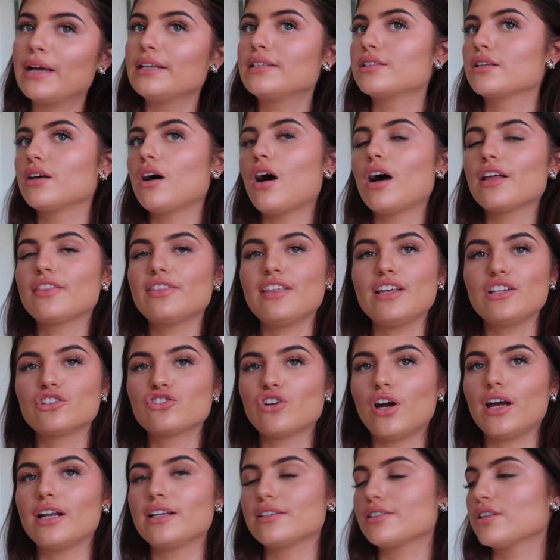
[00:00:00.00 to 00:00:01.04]
I think
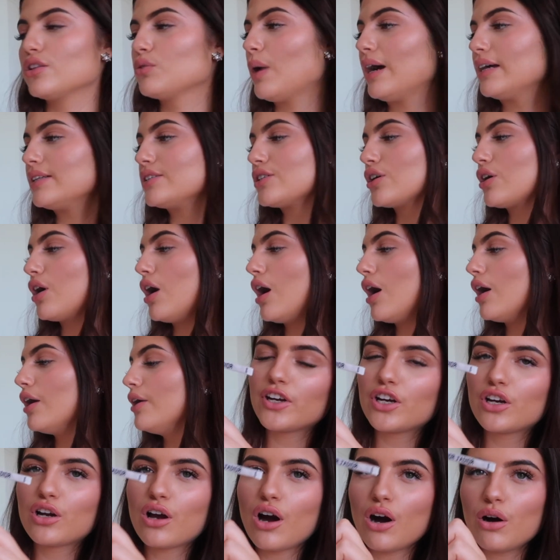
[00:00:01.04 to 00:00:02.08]
trainers are the way to
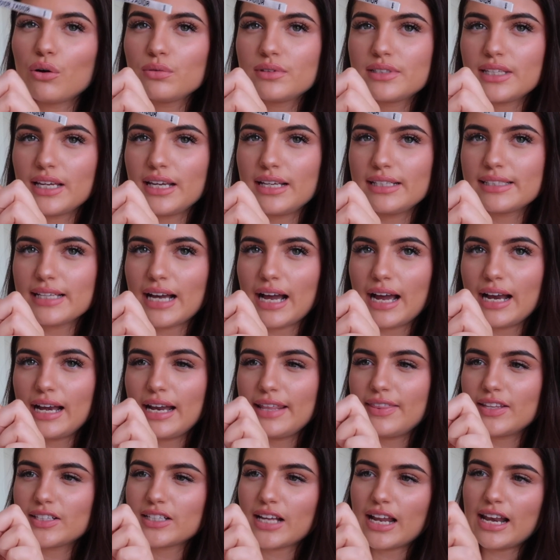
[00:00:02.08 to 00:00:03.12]
go. Gold
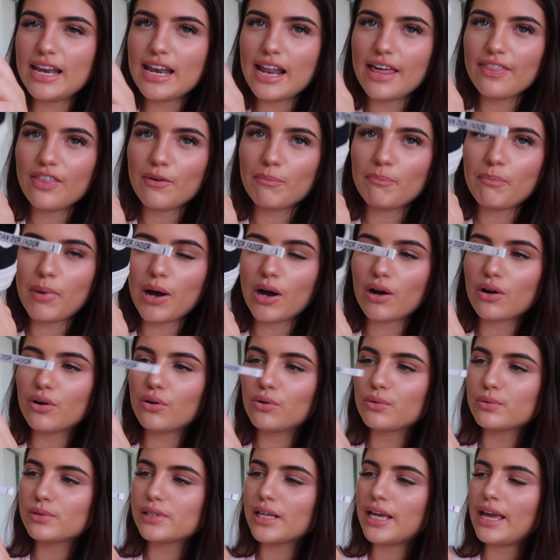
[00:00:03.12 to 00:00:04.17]
detailing, there's like leather
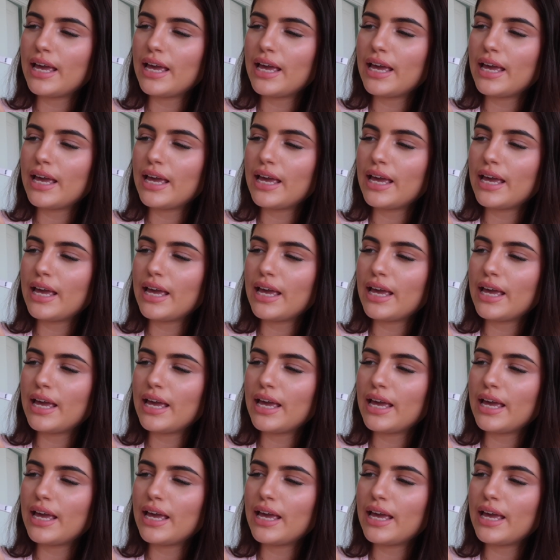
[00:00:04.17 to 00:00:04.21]
buckles